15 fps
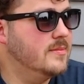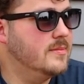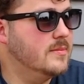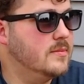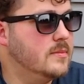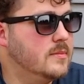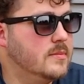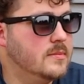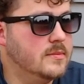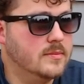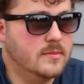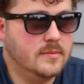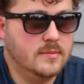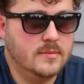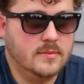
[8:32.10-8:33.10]

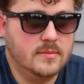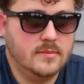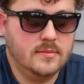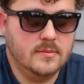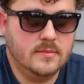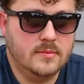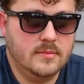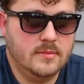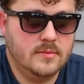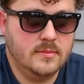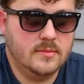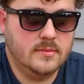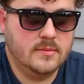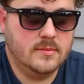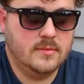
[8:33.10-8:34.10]

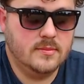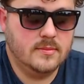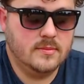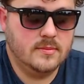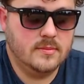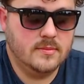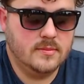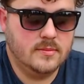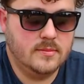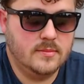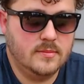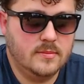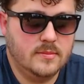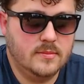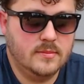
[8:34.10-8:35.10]

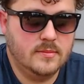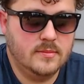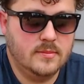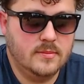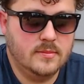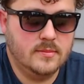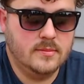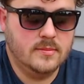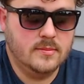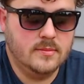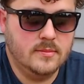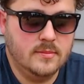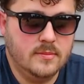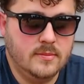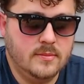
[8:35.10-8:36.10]

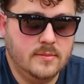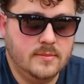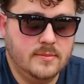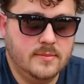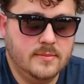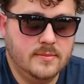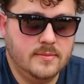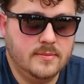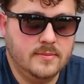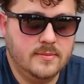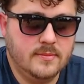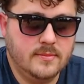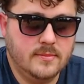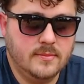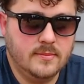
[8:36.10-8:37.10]

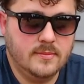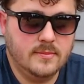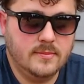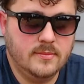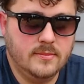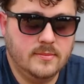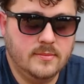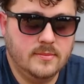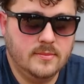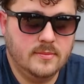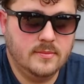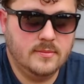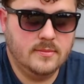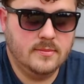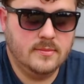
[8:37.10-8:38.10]

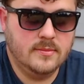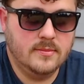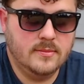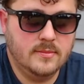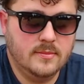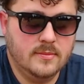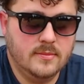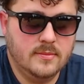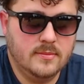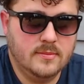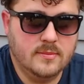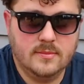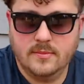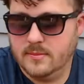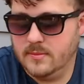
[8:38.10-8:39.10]

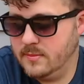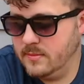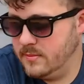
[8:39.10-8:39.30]
[no speech]